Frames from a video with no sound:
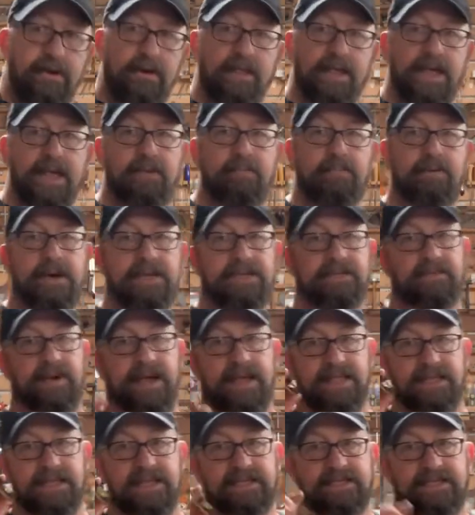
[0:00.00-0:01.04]
that impressed by
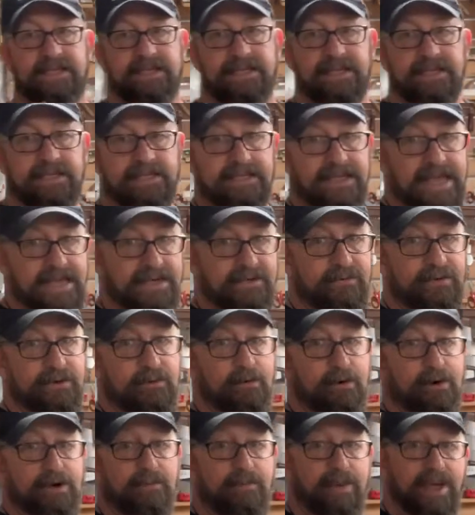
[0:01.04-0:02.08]
these, and these actually
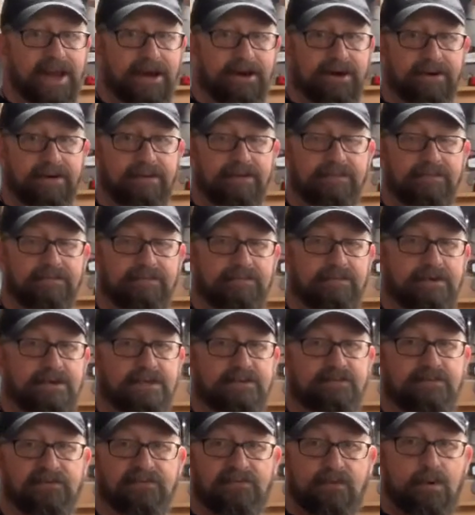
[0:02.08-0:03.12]
work better. Whereas
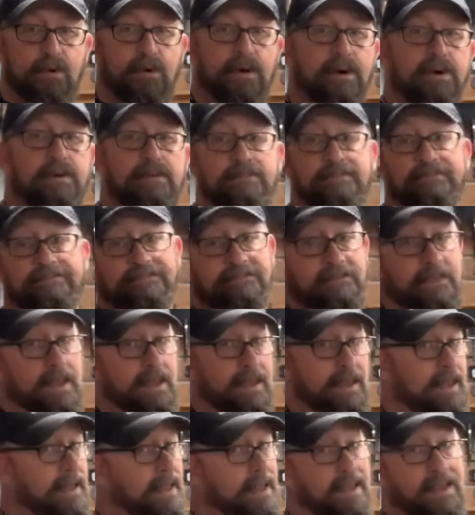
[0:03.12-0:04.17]
before,
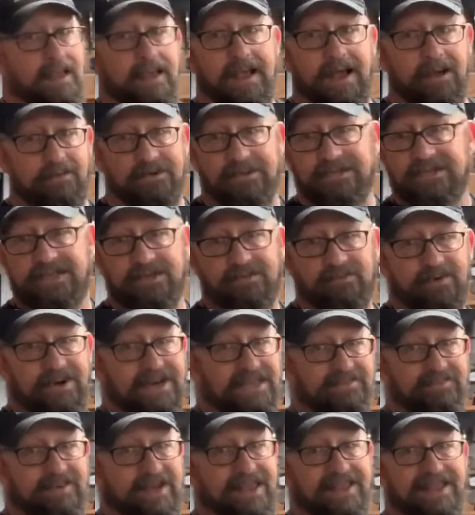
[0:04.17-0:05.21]
I wasn't
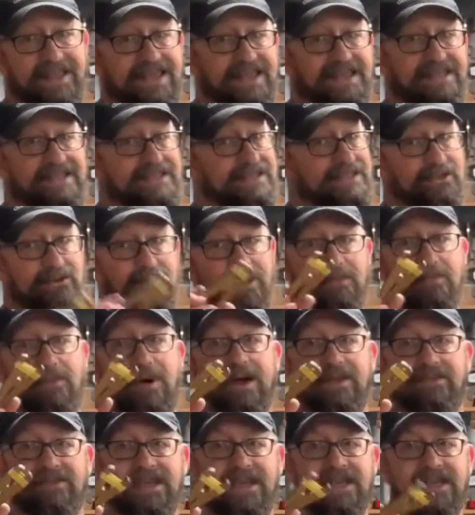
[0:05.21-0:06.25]
impressed by these, and so I
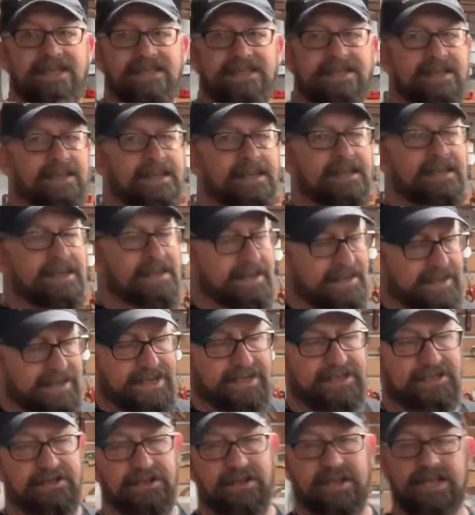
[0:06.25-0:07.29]
bought these, and
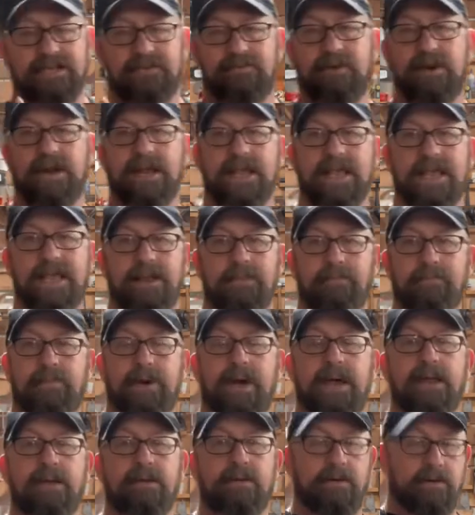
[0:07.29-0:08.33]
so that's what I get.
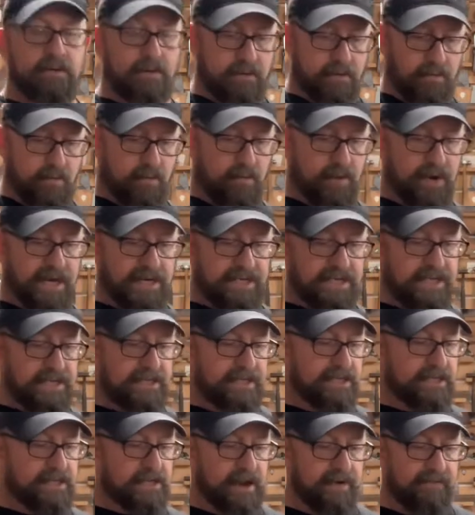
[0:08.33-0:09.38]
But what I did
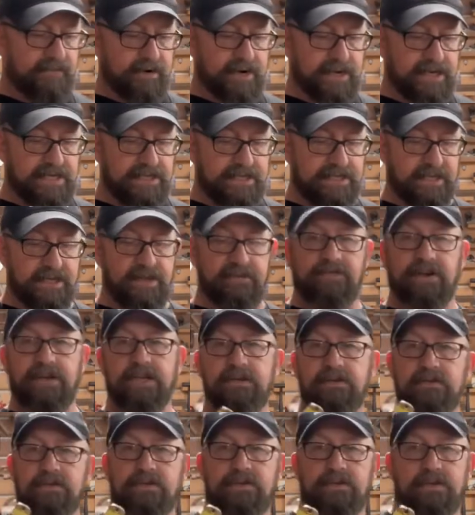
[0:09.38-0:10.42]
discover is if I
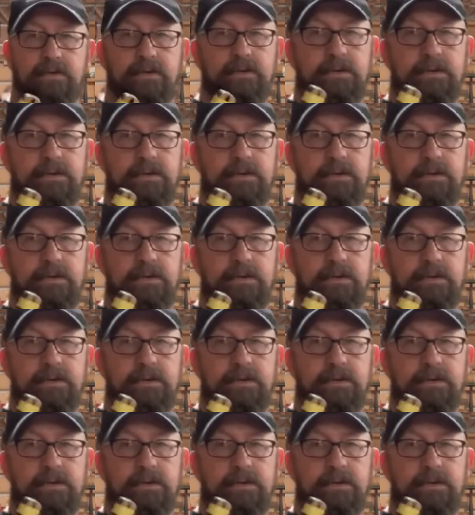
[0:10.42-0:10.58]
use